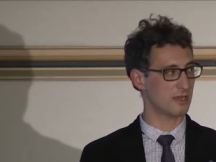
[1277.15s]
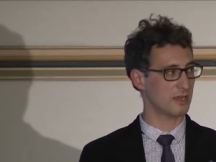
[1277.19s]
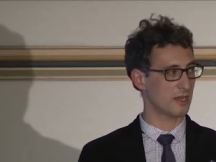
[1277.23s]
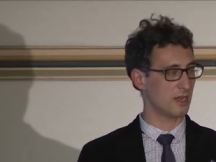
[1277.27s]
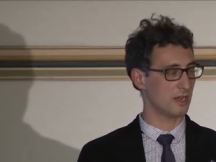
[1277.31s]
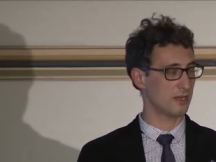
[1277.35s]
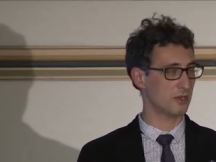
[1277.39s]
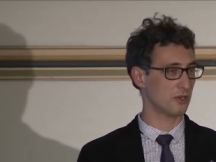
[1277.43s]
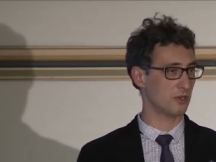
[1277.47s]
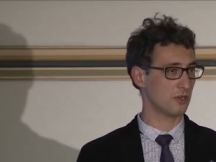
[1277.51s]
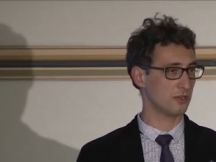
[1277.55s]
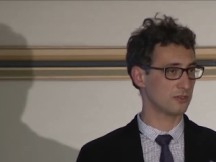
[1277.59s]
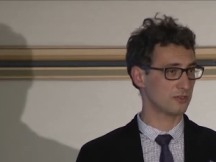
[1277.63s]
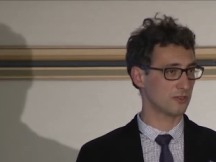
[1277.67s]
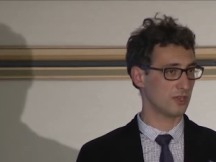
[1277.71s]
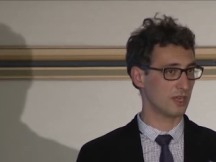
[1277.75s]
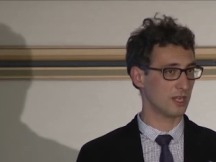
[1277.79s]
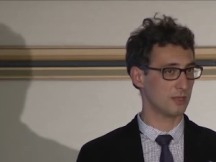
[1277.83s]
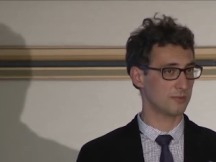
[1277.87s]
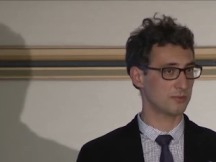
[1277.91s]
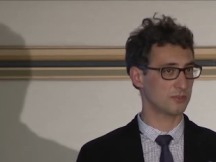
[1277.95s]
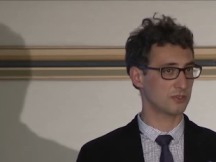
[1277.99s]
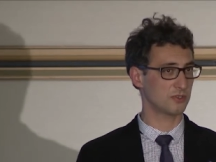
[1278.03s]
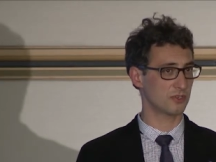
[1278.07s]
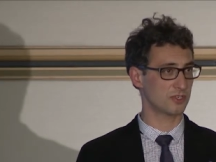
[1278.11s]
And it also
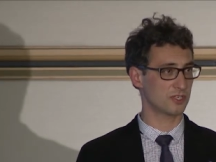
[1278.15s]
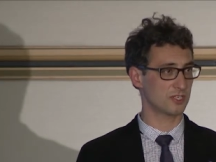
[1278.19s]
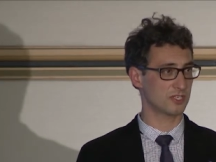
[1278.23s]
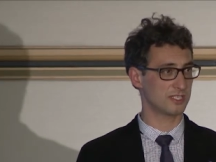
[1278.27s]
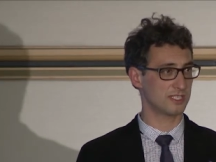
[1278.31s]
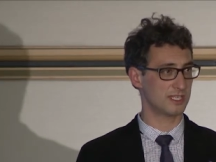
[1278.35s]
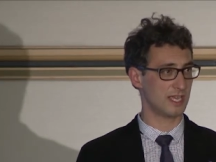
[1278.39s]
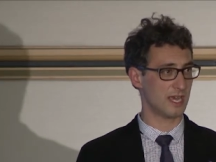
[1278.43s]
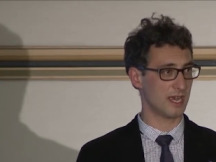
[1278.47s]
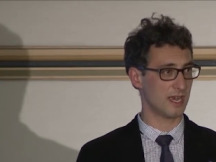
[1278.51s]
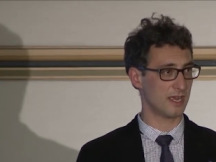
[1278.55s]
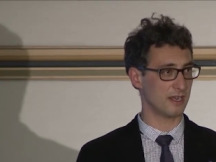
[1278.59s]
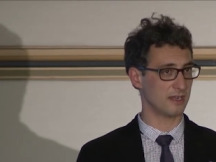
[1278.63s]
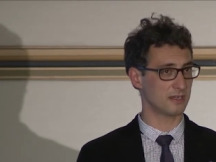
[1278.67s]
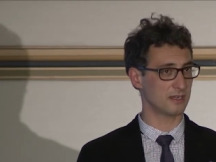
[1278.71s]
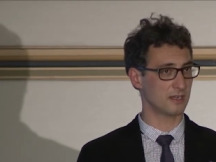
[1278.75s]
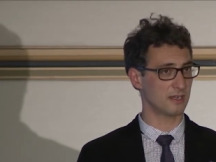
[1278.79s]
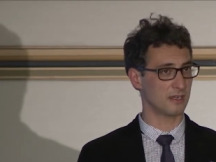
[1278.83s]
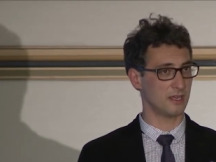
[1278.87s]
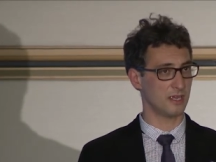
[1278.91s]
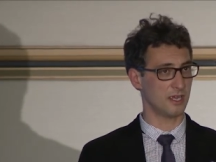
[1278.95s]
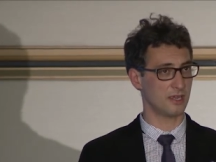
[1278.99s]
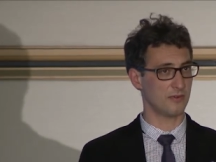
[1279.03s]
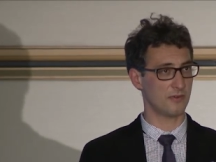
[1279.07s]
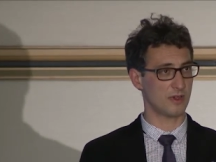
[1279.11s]
helps you understand
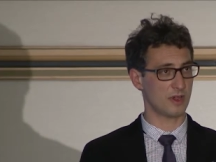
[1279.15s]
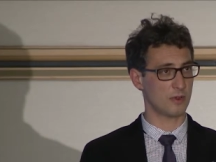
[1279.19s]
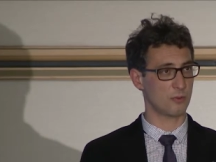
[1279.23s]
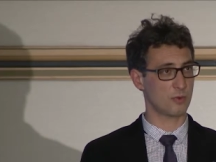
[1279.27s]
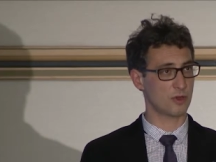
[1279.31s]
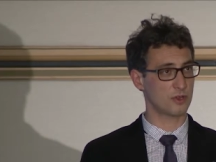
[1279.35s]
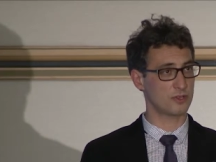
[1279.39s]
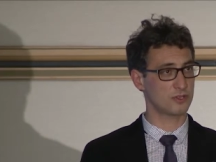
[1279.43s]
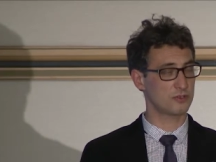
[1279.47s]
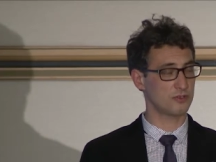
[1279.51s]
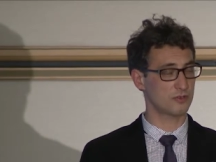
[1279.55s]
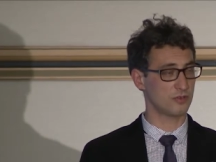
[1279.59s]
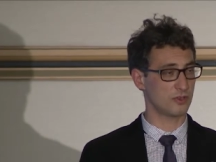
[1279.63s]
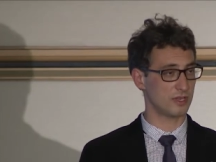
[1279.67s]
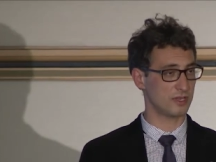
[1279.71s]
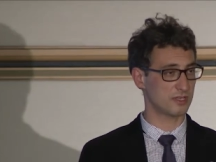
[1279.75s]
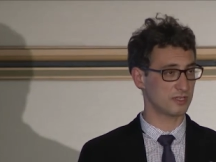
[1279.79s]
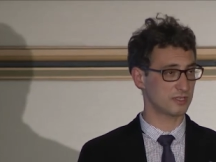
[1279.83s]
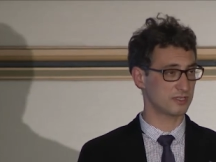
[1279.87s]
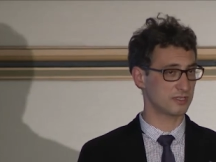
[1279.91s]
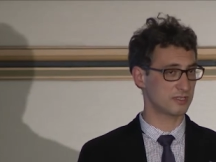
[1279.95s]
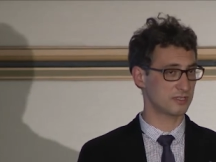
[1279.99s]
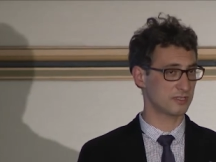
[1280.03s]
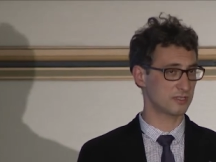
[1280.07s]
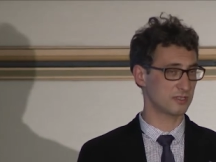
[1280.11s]
if I want to
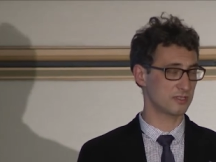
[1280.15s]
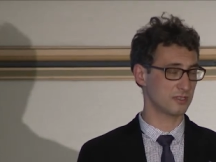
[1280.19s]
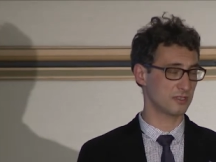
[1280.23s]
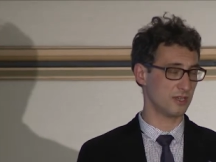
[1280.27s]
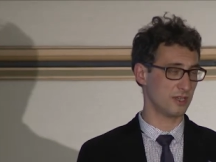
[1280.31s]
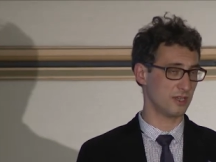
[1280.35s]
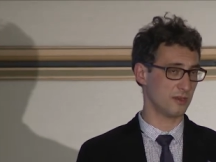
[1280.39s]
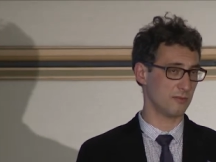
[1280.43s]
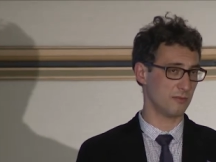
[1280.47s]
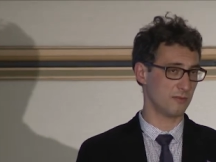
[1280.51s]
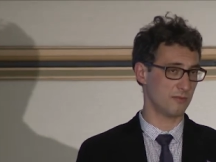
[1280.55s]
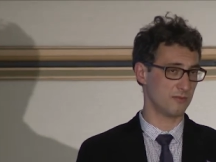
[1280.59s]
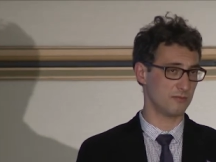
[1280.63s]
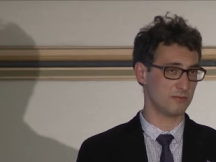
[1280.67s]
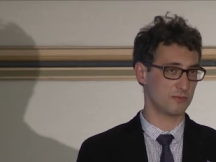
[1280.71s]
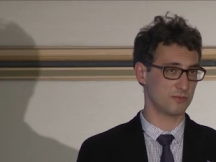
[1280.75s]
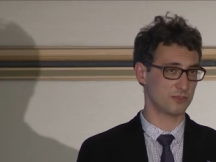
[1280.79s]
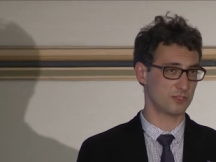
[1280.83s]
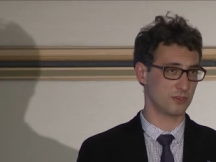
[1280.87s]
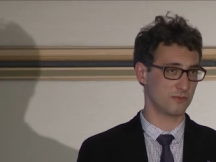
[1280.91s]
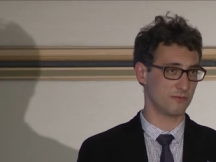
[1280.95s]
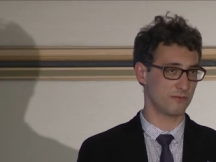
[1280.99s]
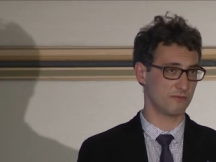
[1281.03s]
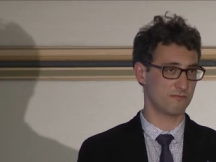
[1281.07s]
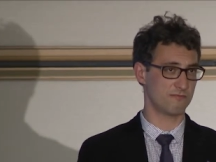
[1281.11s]

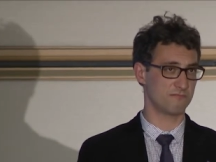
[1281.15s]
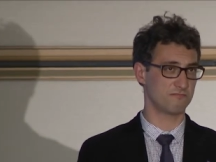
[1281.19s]
sort of